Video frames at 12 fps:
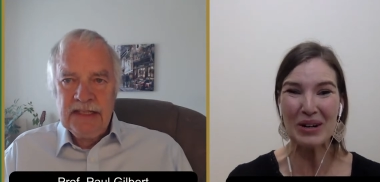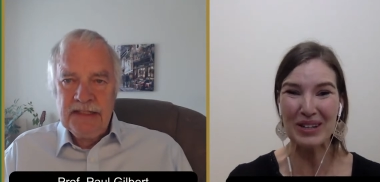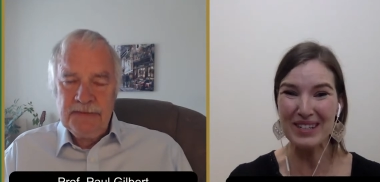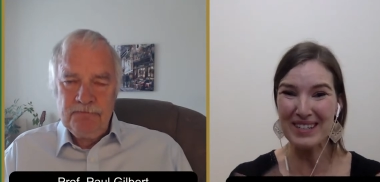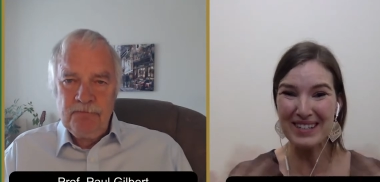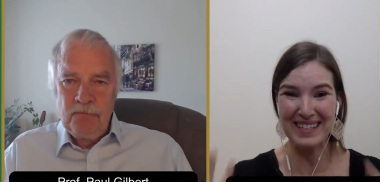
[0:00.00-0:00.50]

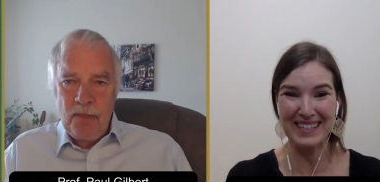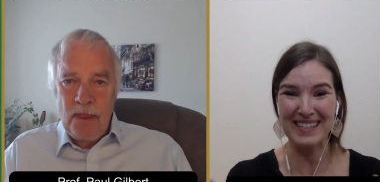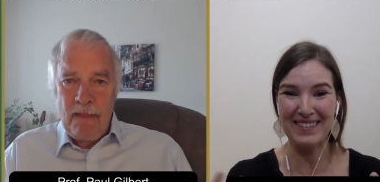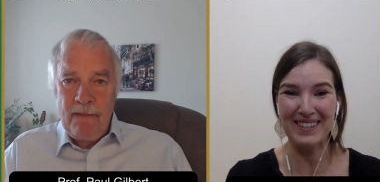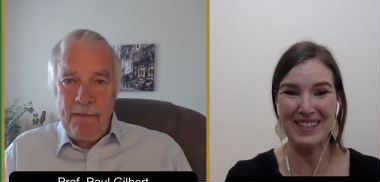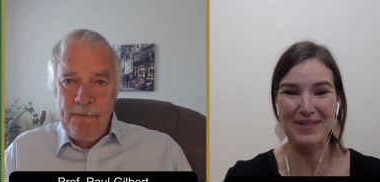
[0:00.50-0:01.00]
Speaker 1: could you just
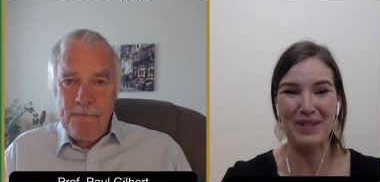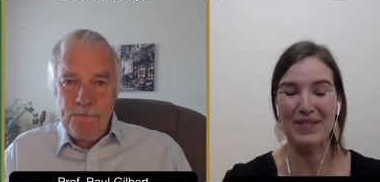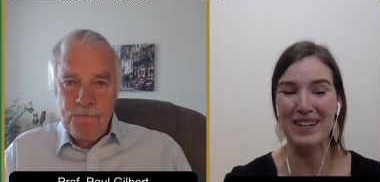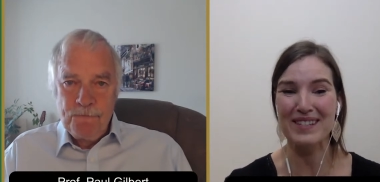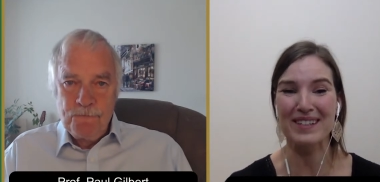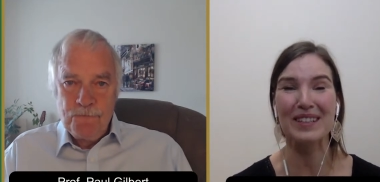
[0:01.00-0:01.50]
give us,
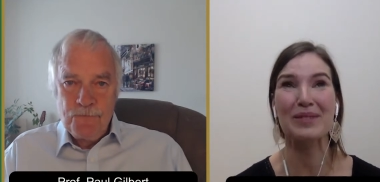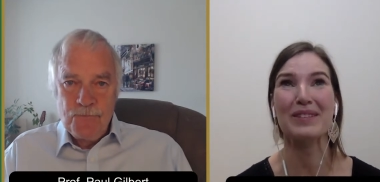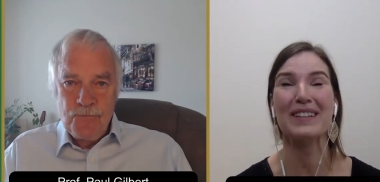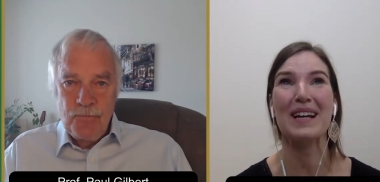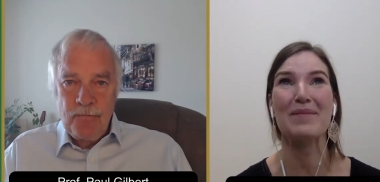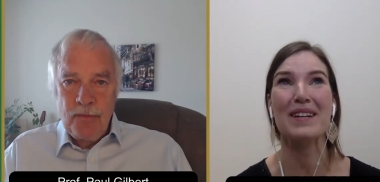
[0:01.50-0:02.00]
Professor
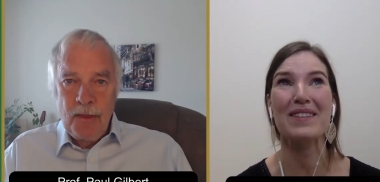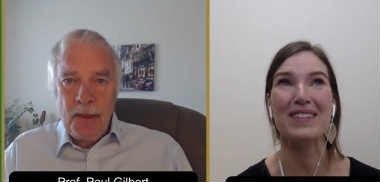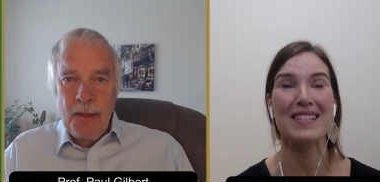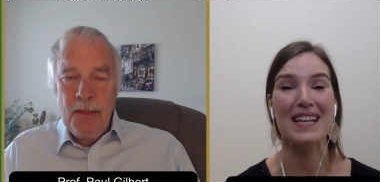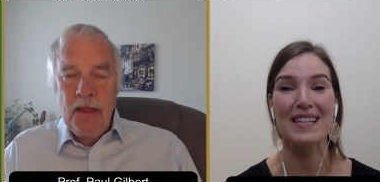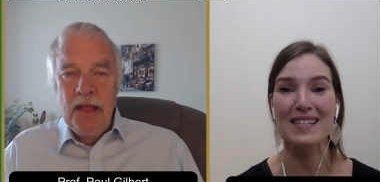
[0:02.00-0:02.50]
Gilbert, a bit of a
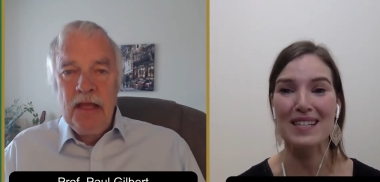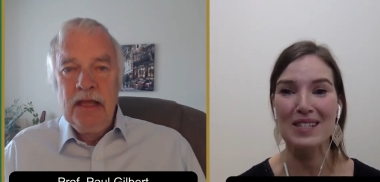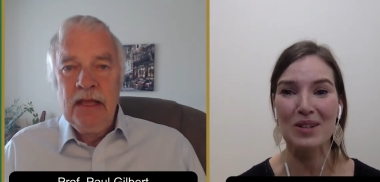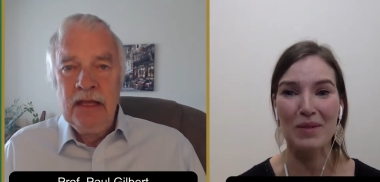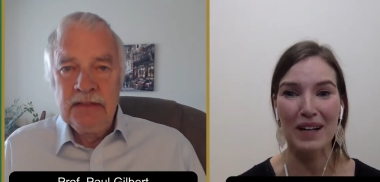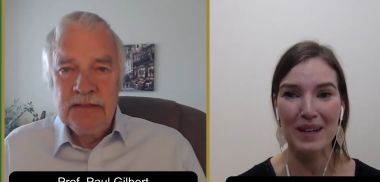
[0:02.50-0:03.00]
sense as to
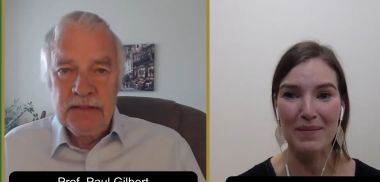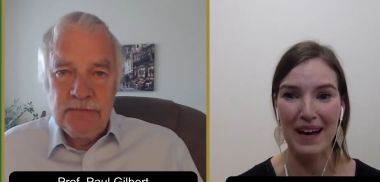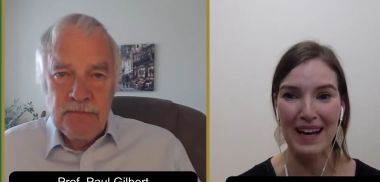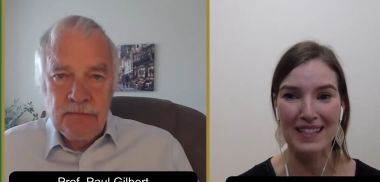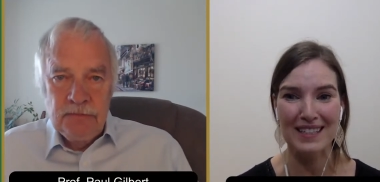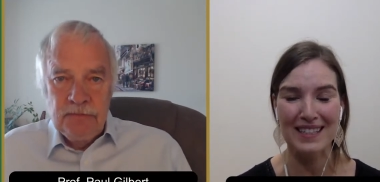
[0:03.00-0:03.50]
what
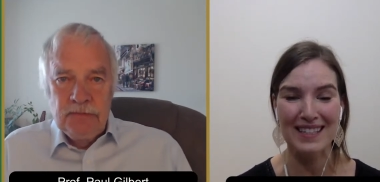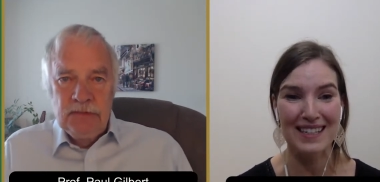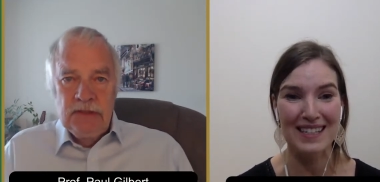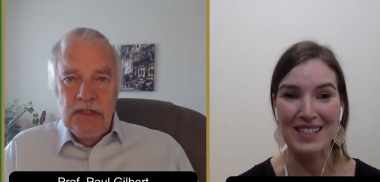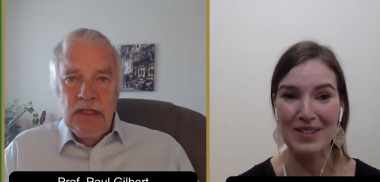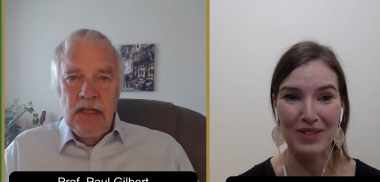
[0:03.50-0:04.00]
compassion
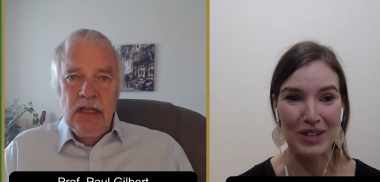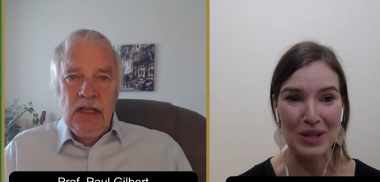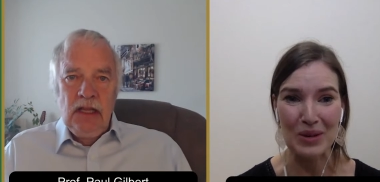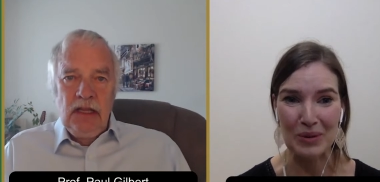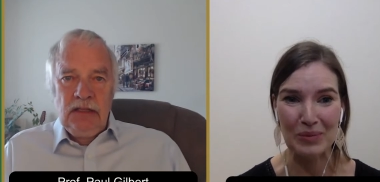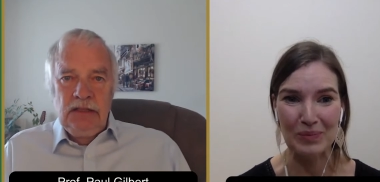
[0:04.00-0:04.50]
is for
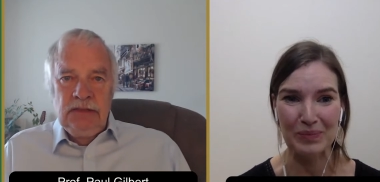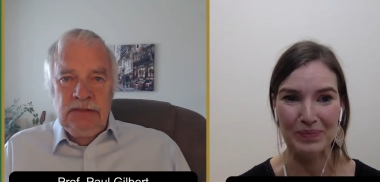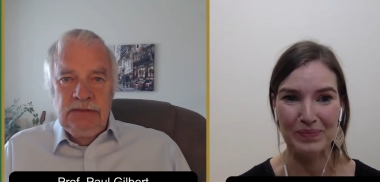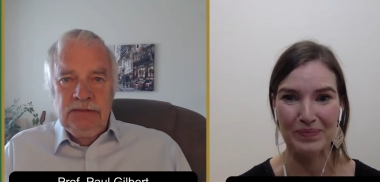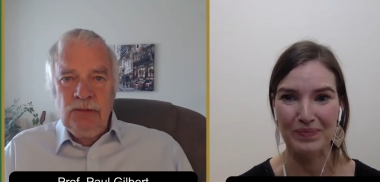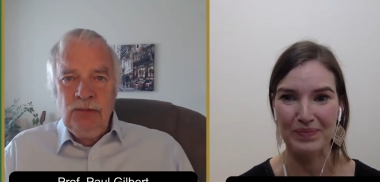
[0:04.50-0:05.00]
you?
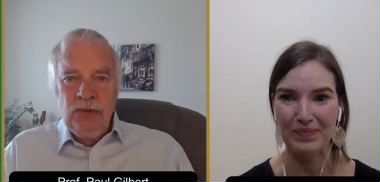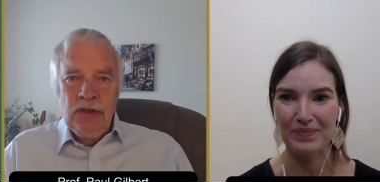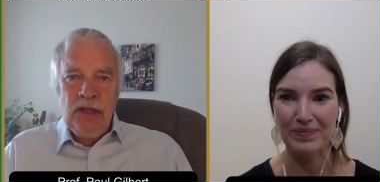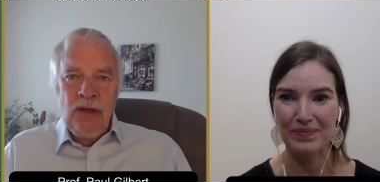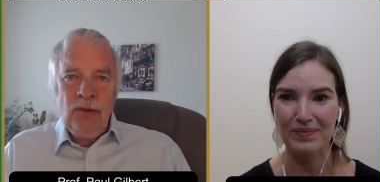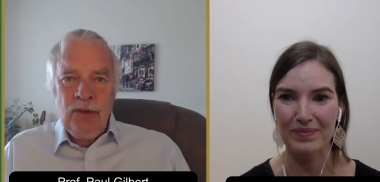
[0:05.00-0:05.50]

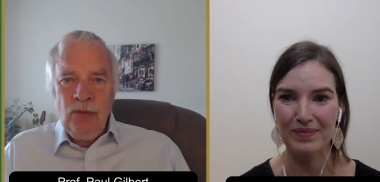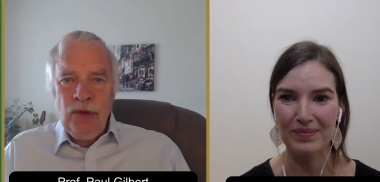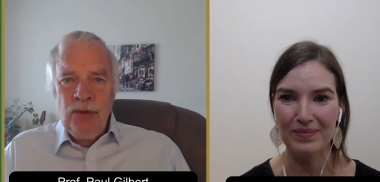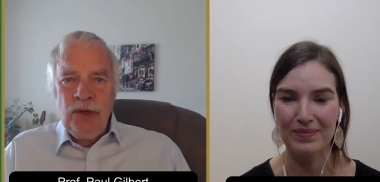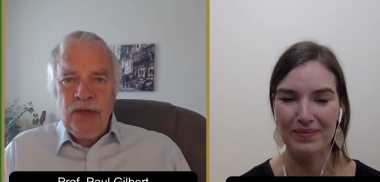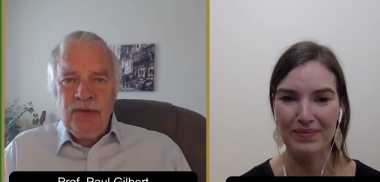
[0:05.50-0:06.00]
Speaker 2: What a
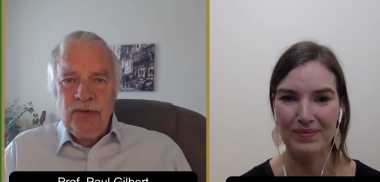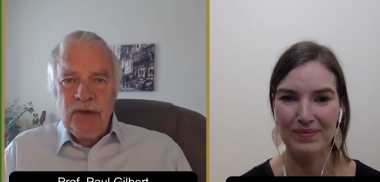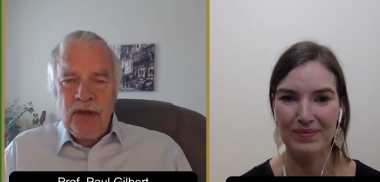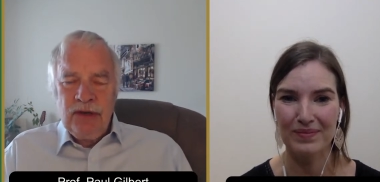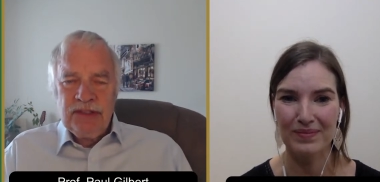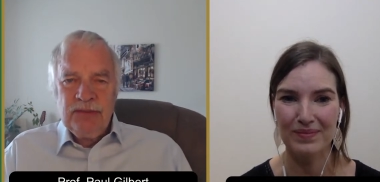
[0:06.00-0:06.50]
wonderful
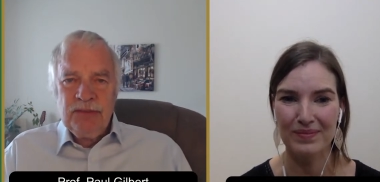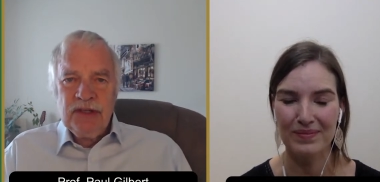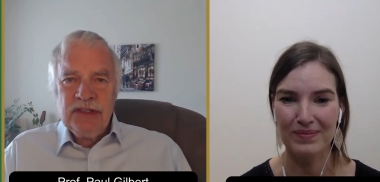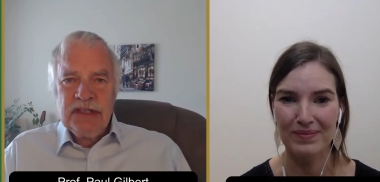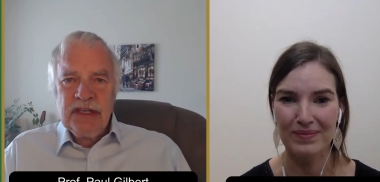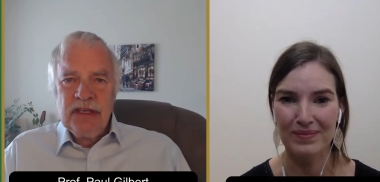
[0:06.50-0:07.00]
question,
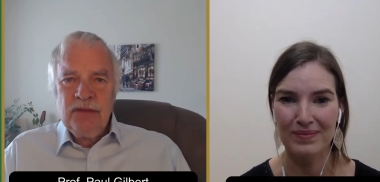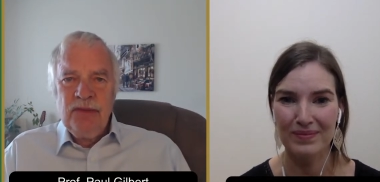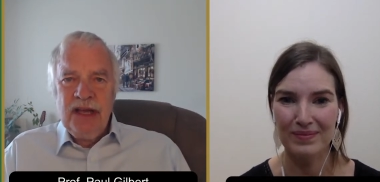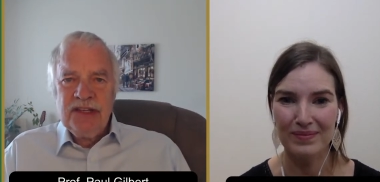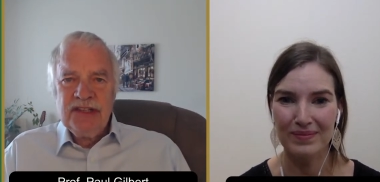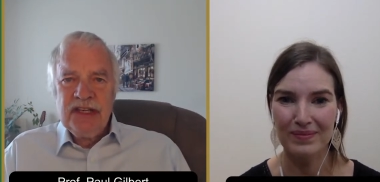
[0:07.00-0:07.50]
because
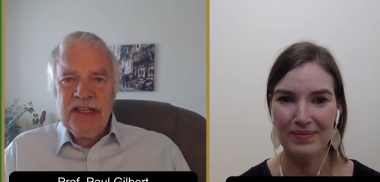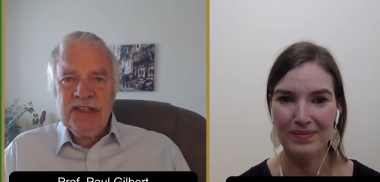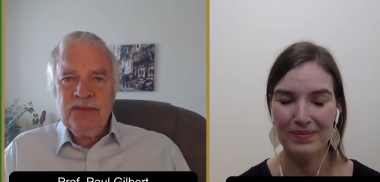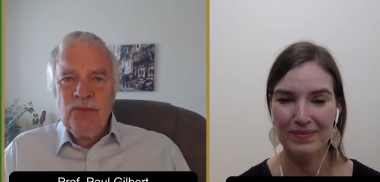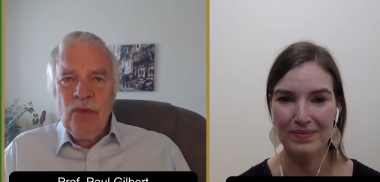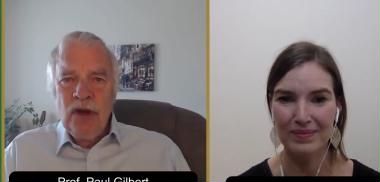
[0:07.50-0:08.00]
compassion is
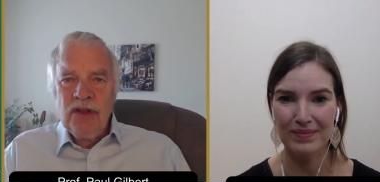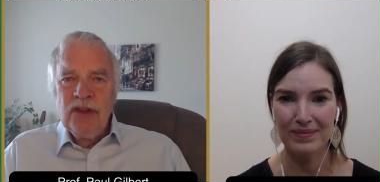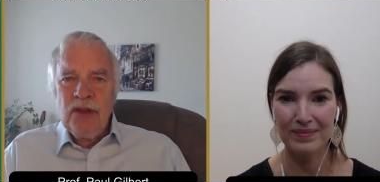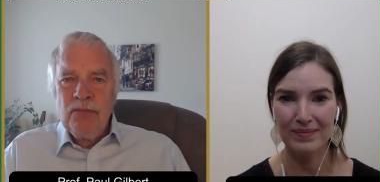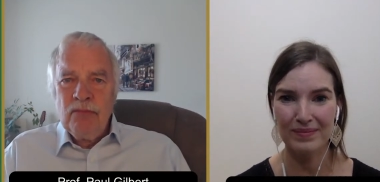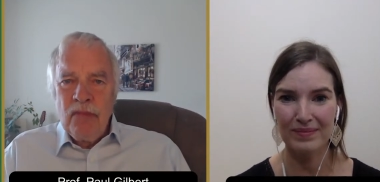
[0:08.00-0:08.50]
one of the
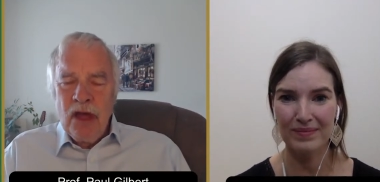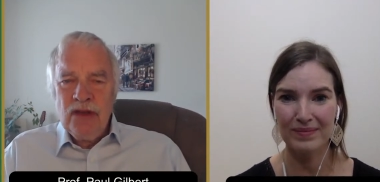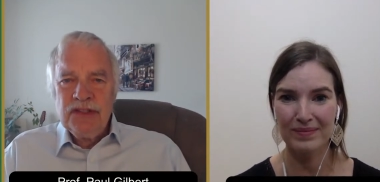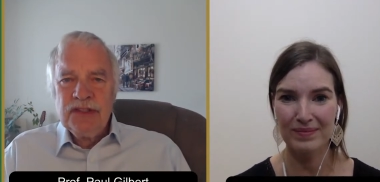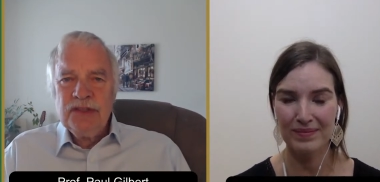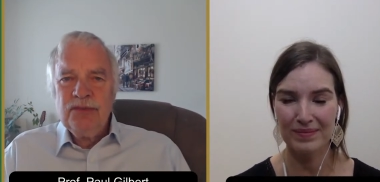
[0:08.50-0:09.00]

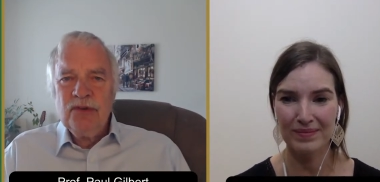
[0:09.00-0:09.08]
most